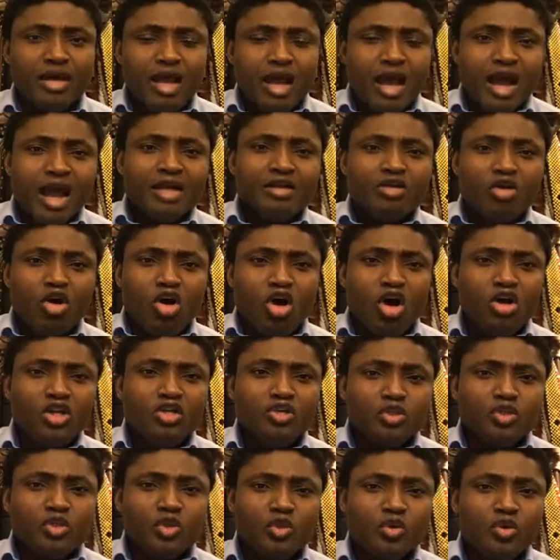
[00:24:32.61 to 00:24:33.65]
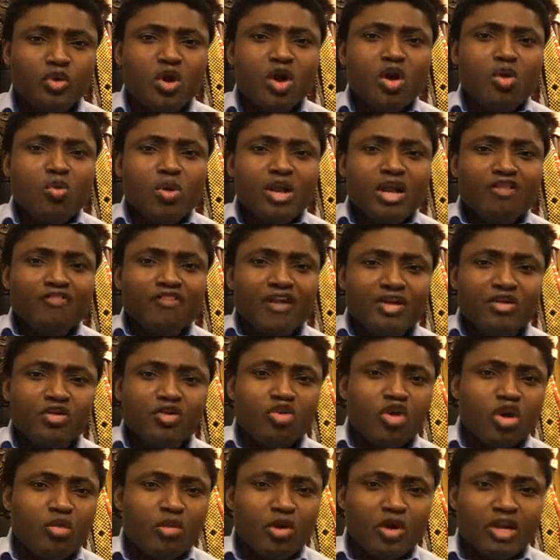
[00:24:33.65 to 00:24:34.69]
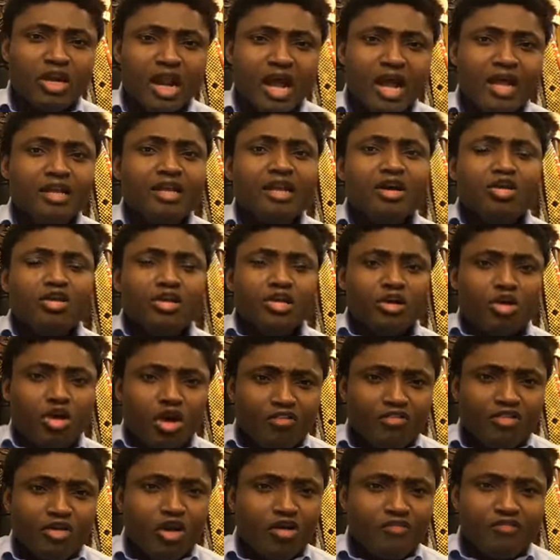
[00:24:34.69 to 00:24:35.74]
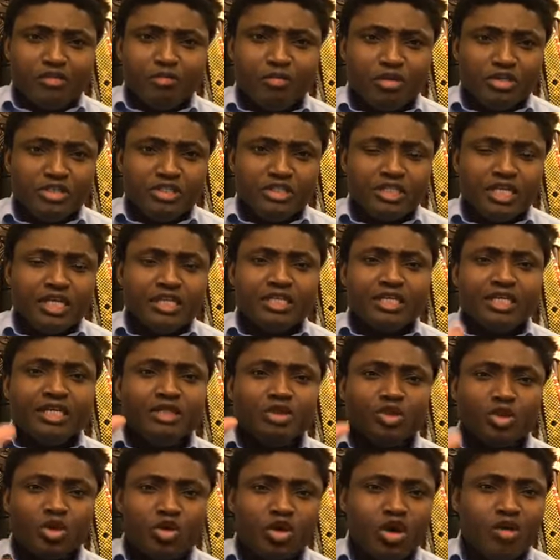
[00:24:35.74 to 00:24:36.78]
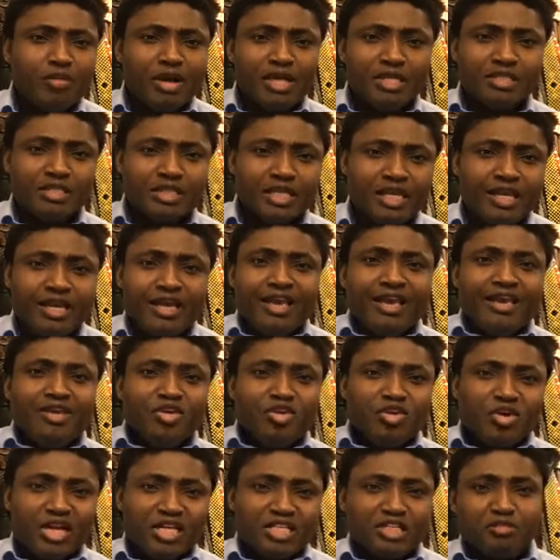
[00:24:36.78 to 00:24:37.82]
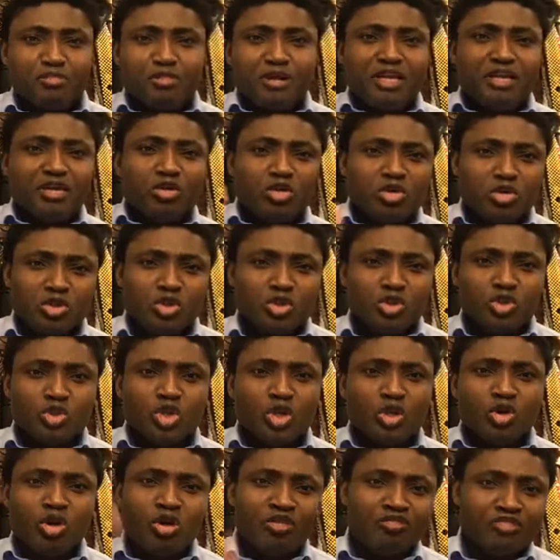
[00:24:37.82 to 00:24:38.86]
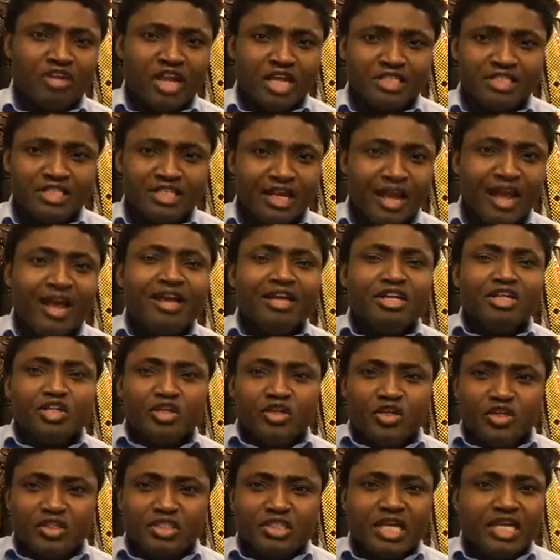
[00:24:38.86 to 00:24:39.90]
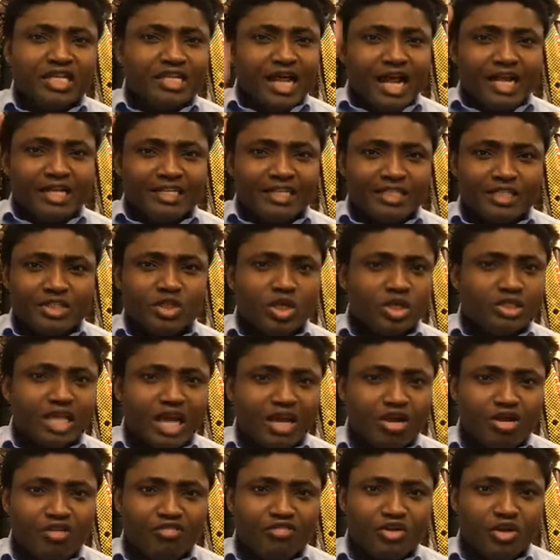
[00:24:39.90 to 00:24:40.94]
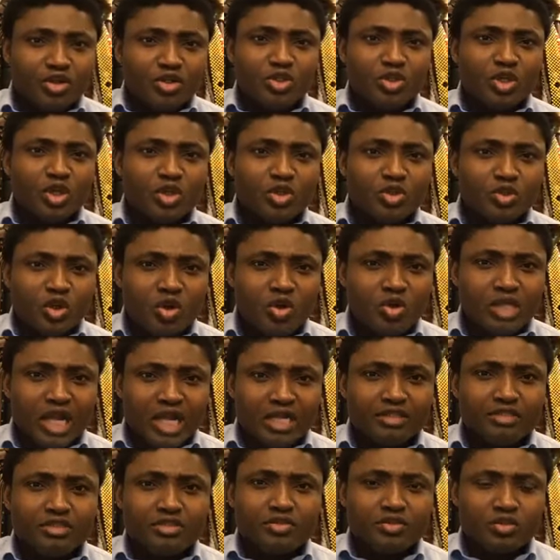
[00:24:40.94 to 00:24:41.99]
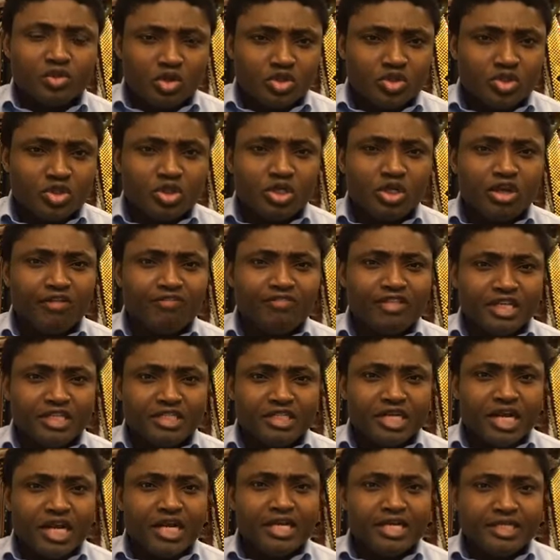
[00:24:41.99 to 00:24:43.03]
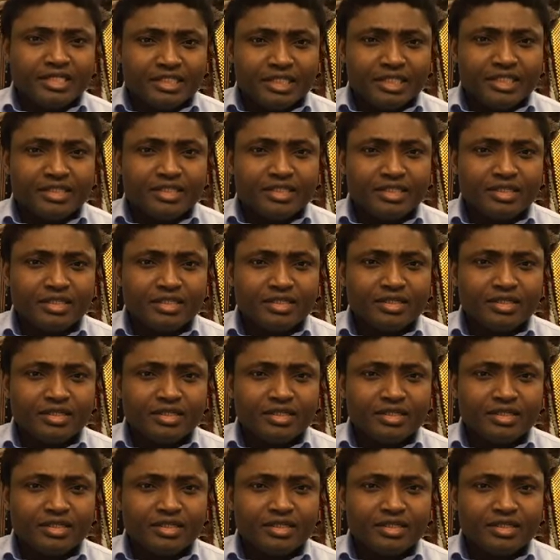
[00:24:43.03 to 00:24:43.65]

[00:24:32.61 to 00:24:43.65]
And all you do, whenever you come online, the governor of Ebonyi State is to come and say, you respect the Constitution of Nigeria. Do you think that these northern governors don't know that the Constitution of Nigeria exists?